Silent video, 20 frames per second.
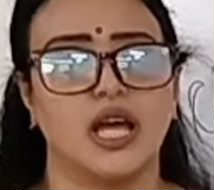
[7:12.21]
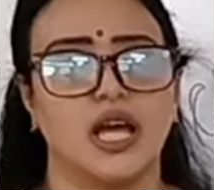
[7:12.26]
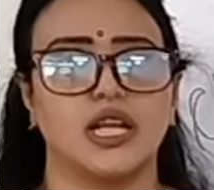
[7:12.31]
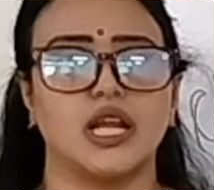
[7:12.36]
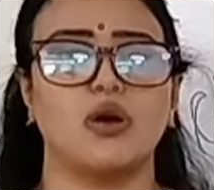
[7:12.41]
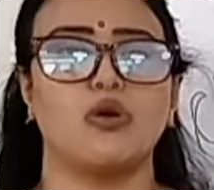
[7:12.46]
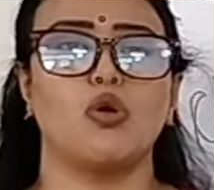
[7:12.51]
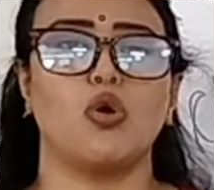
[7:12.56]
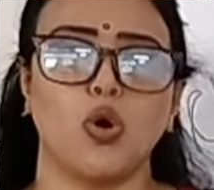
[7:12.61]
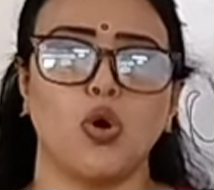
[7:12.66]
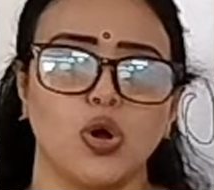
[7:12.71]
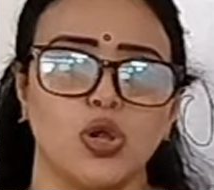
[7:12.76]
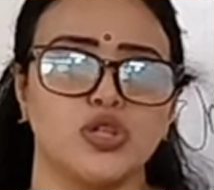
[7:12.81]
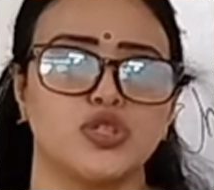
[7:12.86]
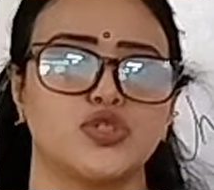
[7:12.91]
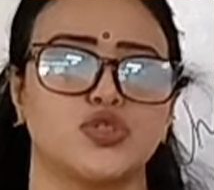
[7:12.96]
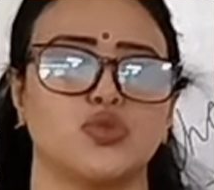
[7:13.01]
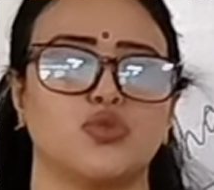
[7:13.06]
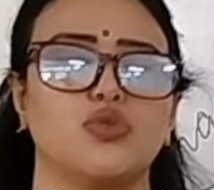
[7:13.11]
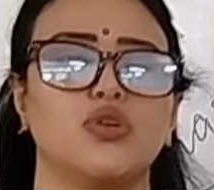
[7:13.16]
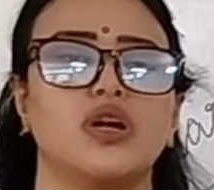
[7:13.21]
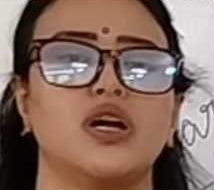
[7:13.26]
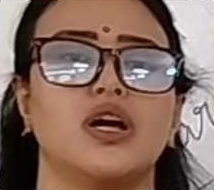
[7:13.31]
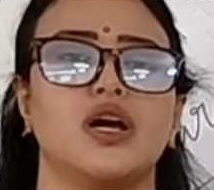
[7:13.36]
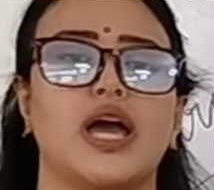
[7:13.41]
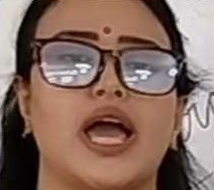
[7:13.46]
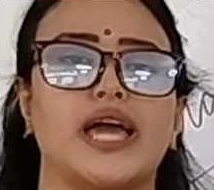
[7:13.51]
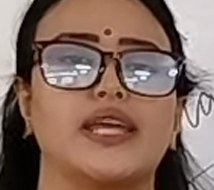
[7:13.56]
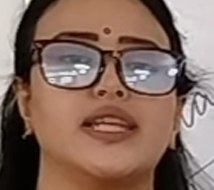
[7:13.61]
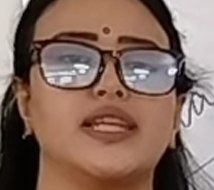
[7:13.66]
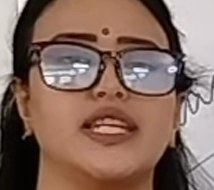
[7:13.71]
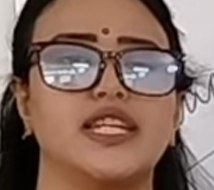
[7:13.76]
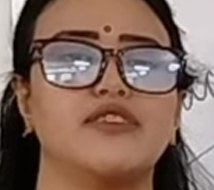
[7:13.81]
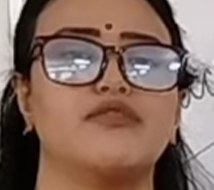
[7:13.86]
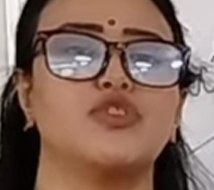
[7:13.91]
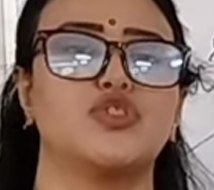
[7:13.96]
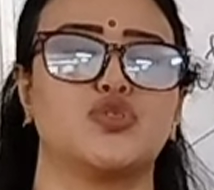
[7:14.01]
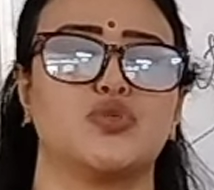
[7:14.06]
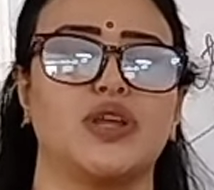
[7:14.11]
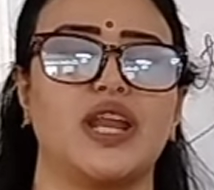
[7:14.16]
Now also an
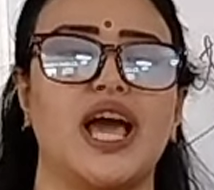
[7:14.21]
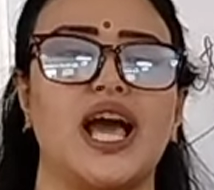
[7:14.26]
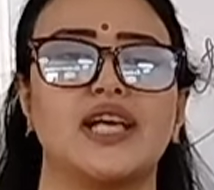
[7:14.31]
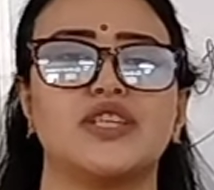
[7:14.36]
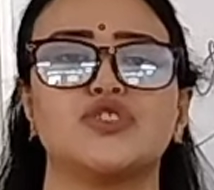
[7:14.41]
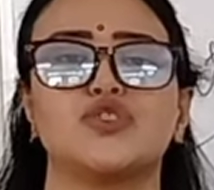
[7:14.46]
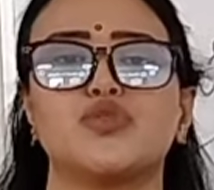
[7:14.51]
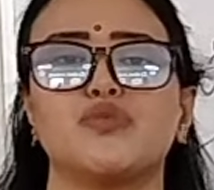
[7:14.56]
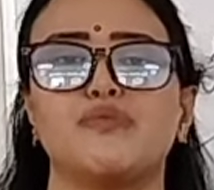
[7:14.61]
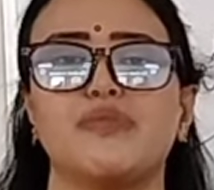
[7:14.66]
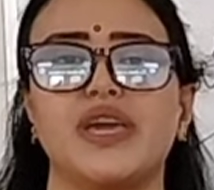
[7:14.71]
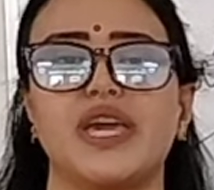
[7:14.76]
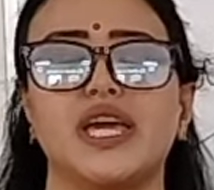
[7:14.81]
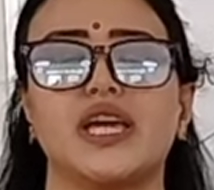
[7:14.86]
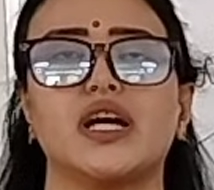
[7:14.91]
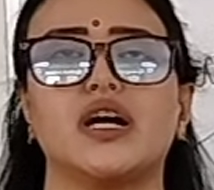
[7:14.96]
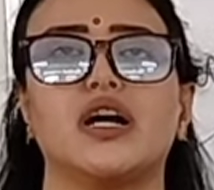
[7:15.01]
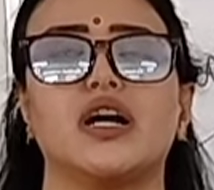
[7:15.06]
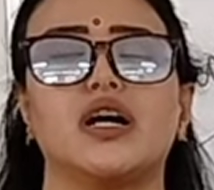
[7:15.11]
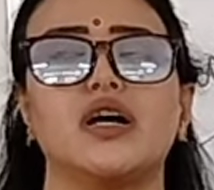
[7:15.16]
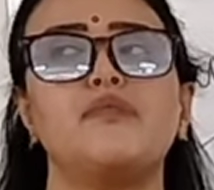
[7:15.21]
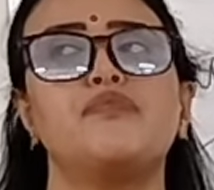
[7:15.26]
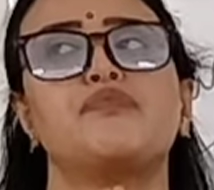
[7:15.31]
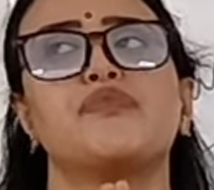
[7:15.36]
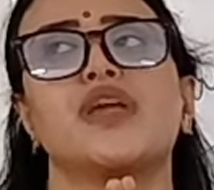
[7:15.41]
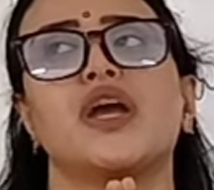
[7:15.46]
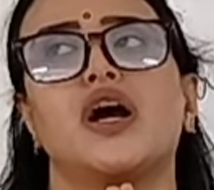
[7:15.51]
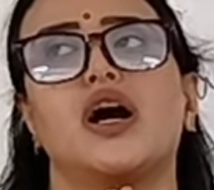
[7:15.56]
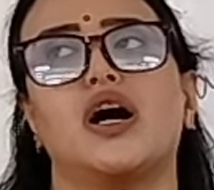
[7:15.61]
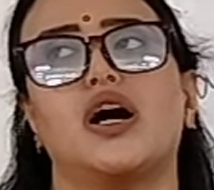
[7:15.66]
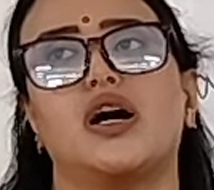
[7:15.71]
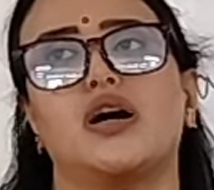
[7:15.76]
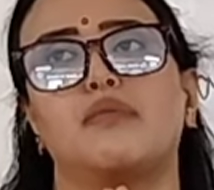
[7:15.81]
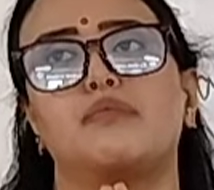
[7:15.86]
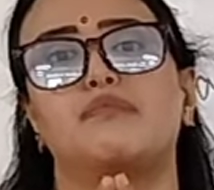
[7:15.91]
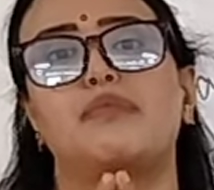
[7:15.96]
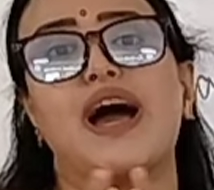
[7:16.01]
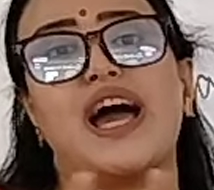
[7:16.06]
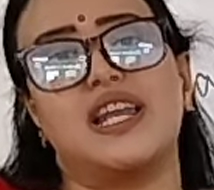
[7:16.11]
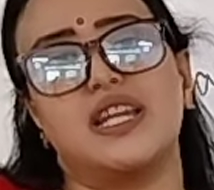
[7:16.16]
individual has to make a
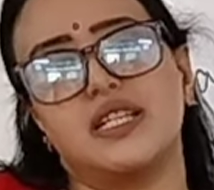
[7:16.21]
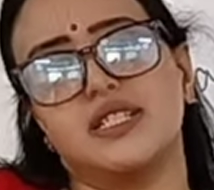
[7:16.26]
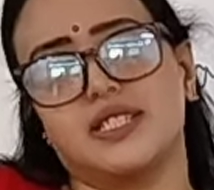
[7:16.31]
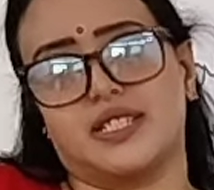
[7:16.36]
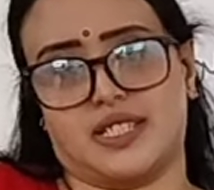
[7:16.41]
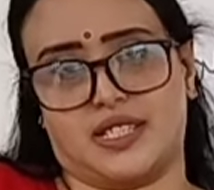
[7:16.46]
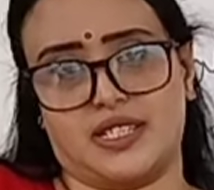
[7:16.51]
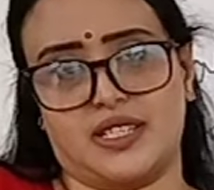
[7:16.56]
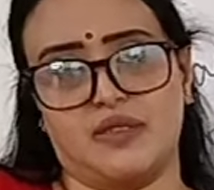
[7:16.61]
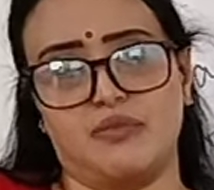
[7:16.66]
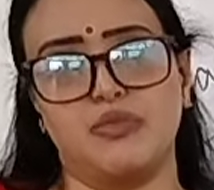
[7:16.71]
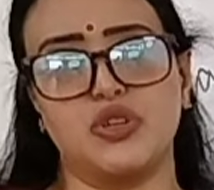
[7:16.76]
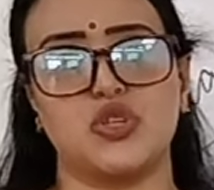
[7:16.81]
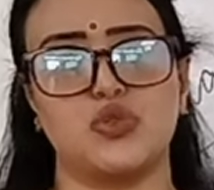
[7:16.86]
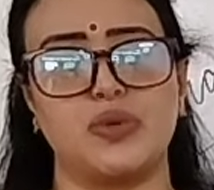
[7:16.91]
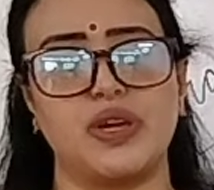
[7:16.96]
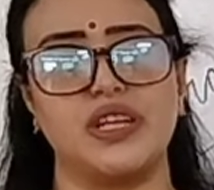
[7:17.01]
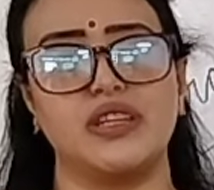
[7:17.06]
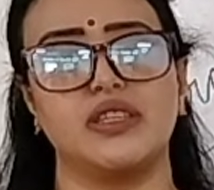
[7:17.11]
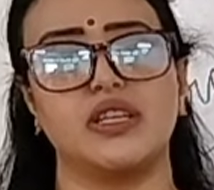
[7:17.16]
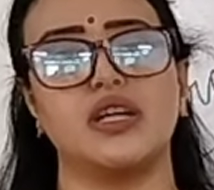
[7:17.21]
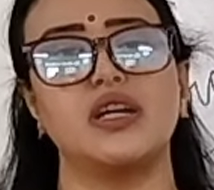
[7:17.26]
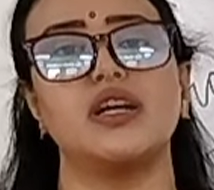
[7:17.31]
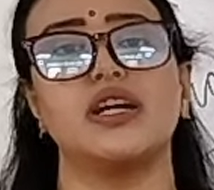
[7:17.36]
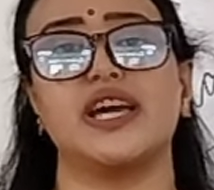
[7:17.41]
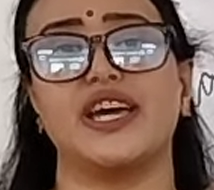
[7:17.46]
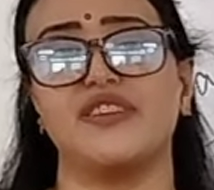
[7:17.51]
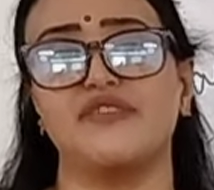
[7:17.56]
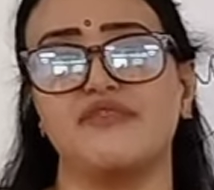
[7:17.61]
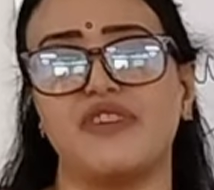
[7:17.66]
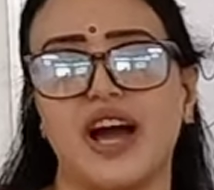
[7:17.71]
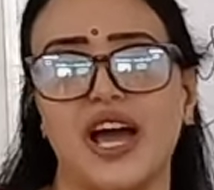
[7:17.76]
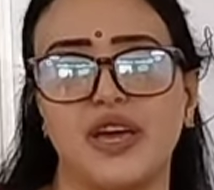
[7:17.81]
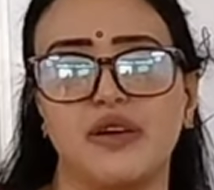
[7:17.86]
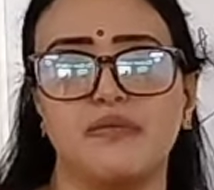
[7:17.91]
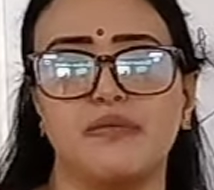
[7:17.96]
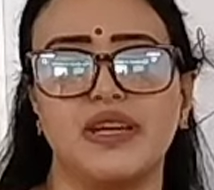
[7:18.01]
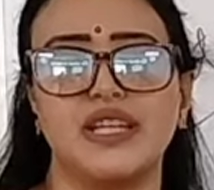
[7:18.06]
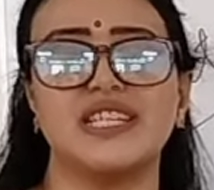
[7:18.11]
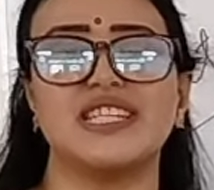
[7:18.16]
balance between the
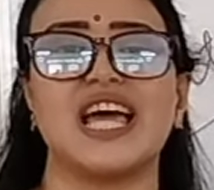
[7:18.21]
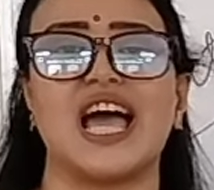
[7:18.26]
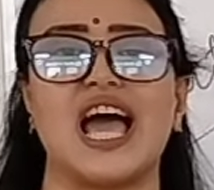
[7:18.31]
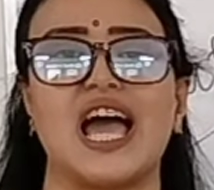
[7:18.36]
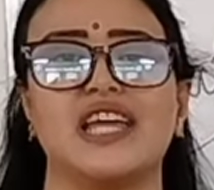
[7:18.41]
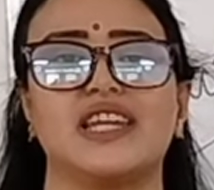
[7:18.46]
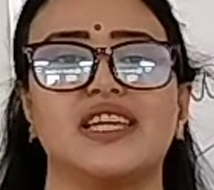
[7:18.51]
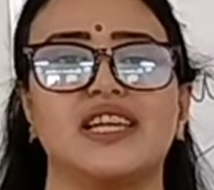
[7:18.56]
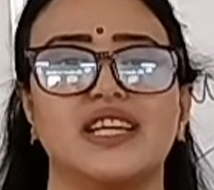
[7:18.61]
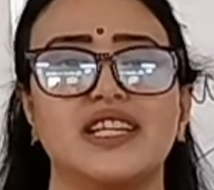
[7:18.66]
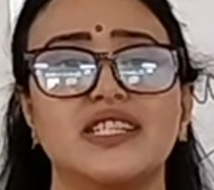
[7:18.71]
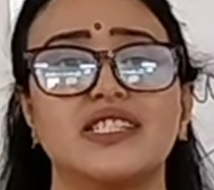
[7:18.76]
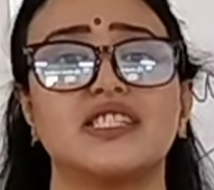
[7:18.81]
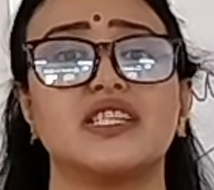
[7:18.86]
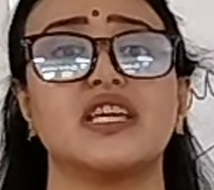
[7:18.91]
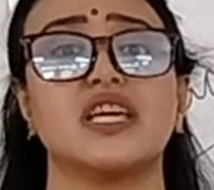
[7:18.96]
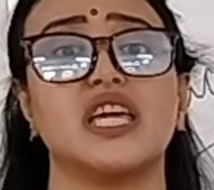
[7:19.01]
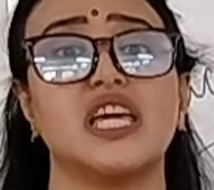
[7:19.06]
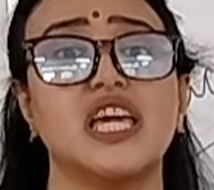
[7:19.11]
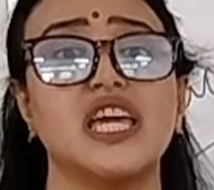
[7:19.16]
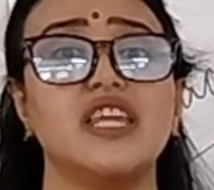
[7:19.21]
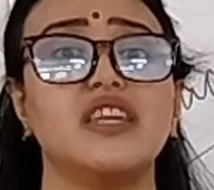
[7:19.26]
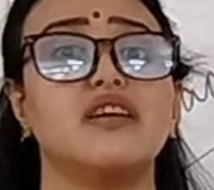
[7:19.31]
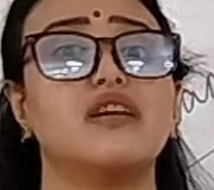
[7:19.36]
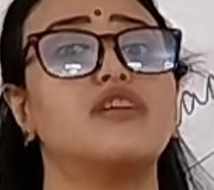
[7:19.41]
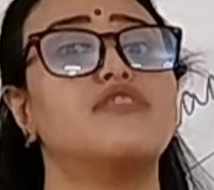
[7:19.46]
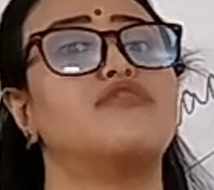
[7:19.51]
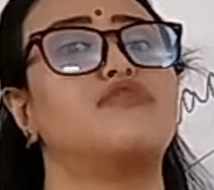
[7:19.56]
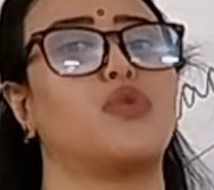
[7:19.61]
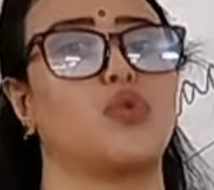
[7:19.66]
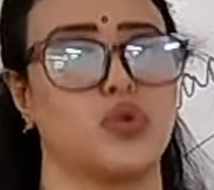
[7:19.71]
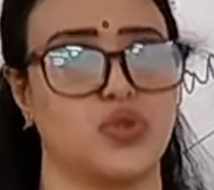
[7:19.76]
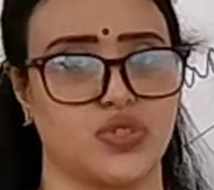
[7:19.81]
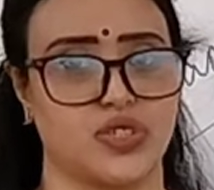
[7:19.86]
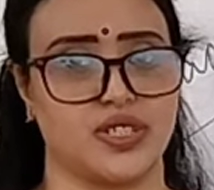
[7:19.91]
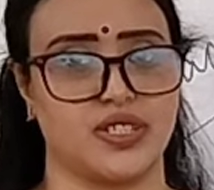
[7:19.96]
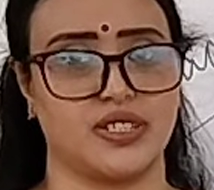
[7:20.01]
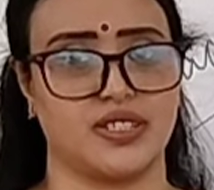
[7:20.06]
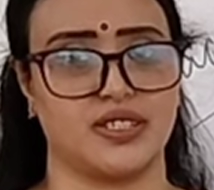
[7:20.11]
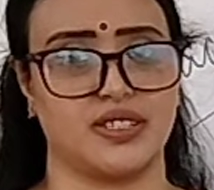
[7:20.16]
environment and his inner
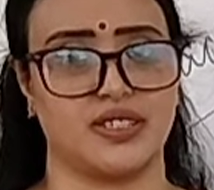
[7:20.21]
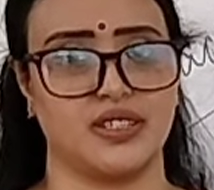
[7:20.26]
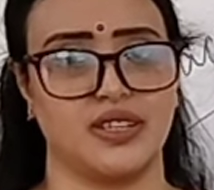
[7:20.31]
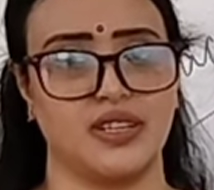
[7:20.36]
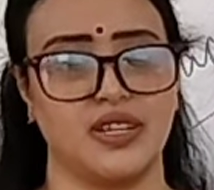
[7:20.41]
forces.